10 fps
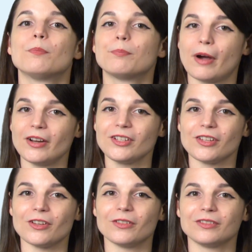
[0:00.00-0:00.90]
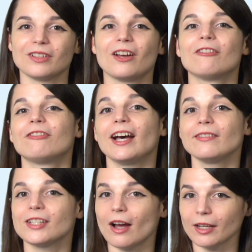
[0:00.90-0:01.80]
Part 2.
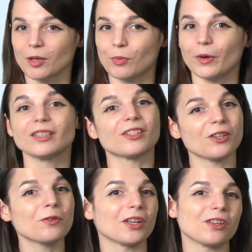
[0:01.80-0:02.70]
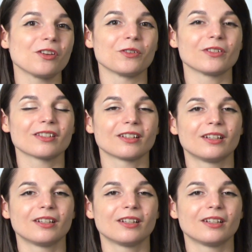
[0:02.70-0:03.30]
5 talking points you can use.